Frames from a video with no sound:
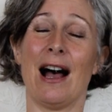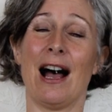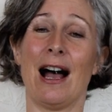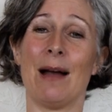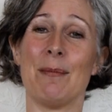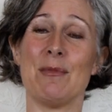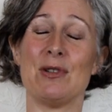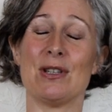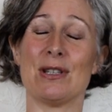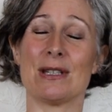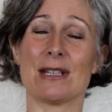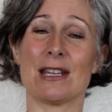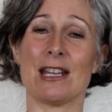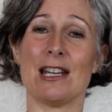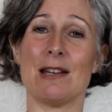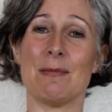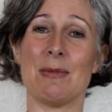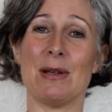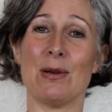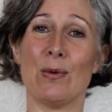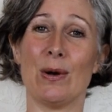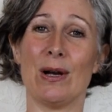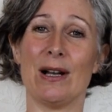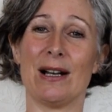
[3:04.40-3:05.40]
I'm just going to
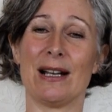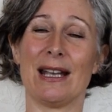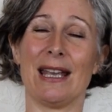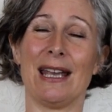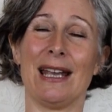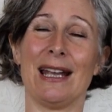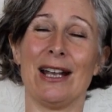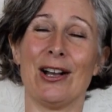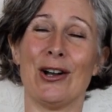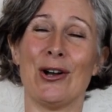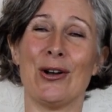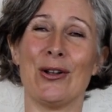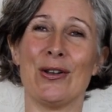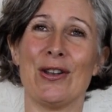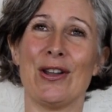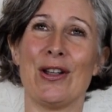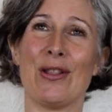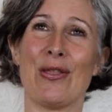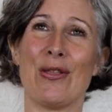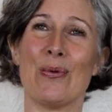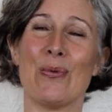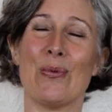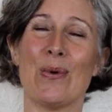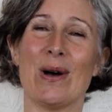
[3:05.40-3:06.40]
be working on
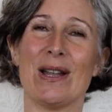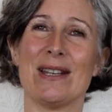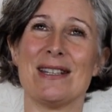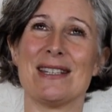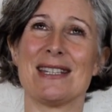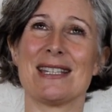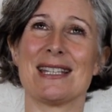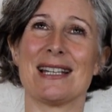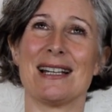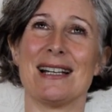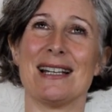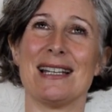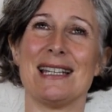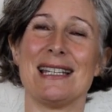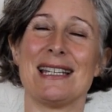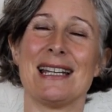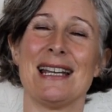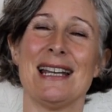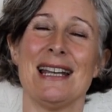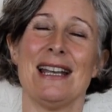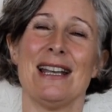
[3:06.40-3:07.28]
the one side.